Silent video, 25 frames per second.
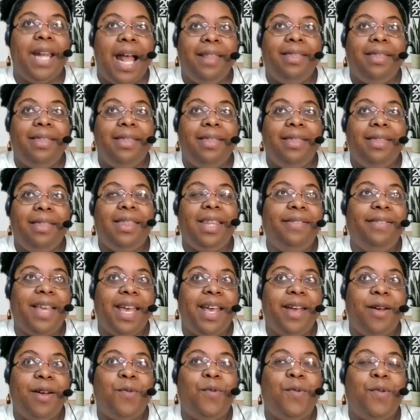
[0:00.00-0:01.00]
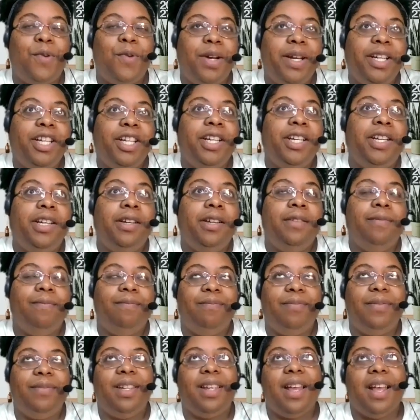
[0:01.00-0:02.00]
Yeah. But I think that
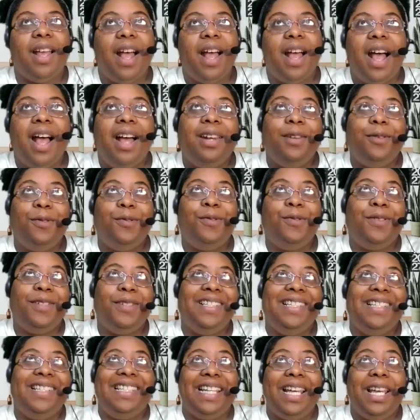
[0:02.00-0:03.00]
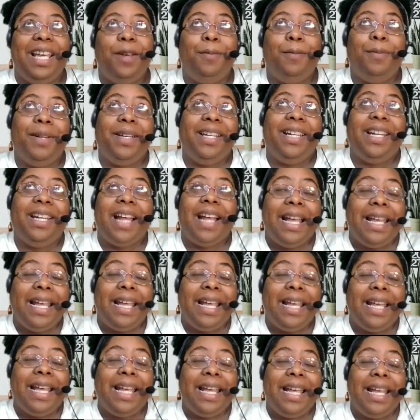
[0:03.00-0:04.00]
one, I don't want to say,
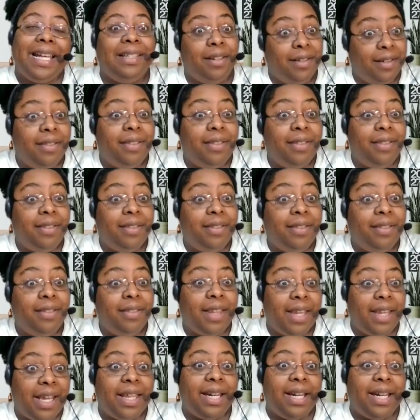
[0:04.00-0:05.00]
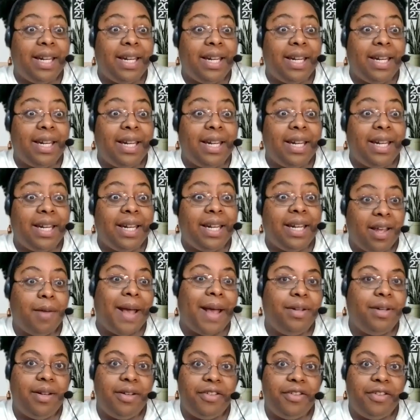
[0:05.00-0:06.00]
but I guess good thing that
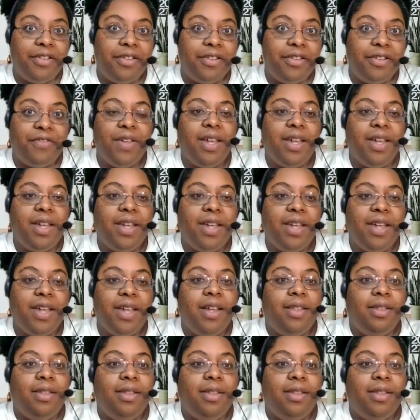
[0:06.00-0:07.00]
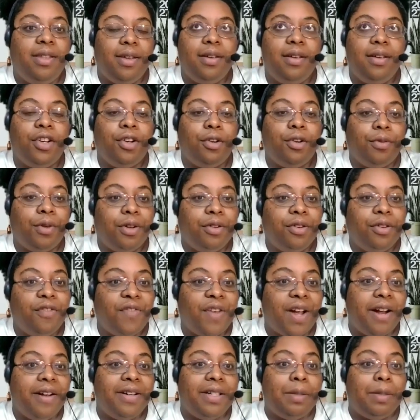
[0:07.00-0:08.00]
has come out of
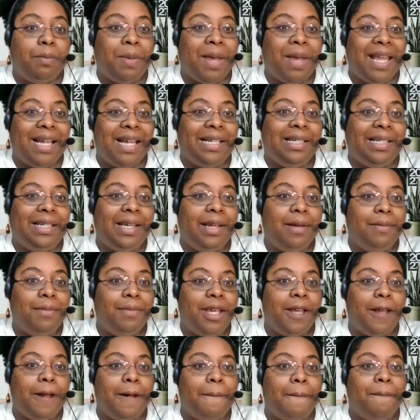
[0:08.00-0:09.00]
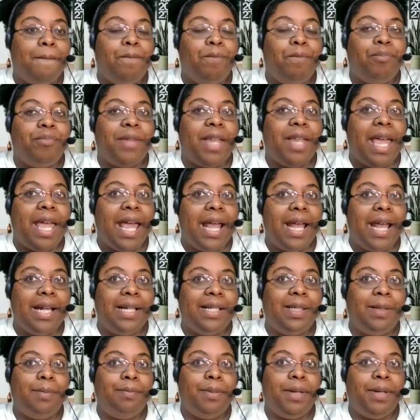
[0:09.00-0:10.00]
the coronavirus pandemic
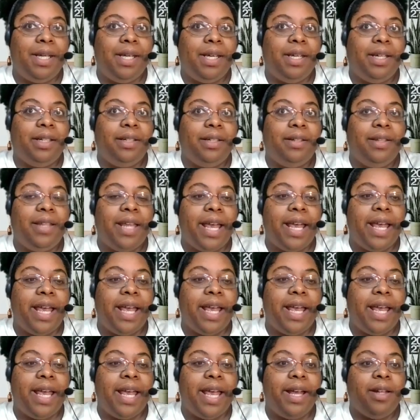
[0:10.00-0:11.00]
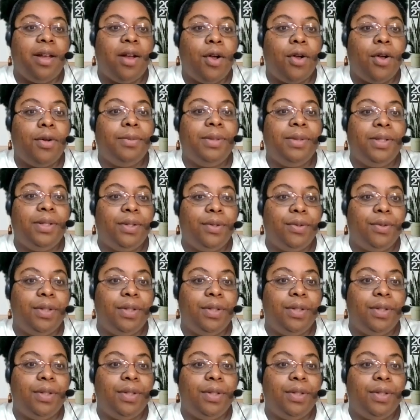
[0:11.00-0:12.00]
has been that
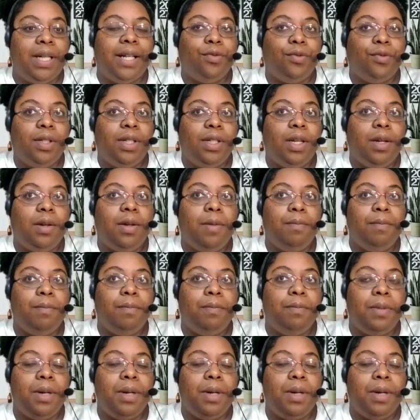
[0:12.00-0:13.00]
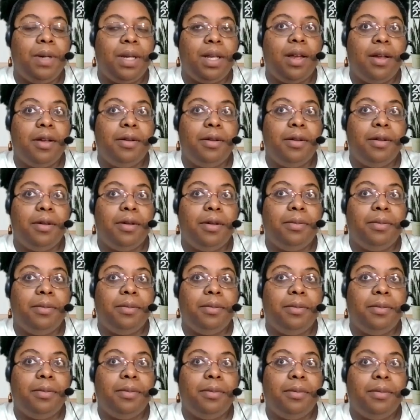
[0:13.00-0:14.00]
homeschooling has really
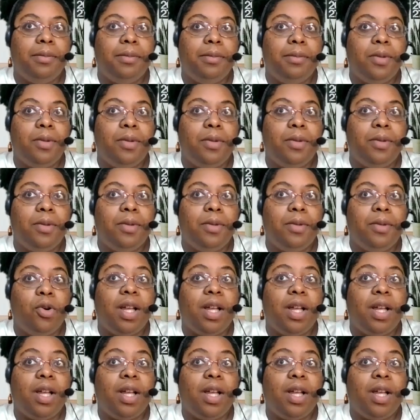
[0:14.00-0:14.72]
come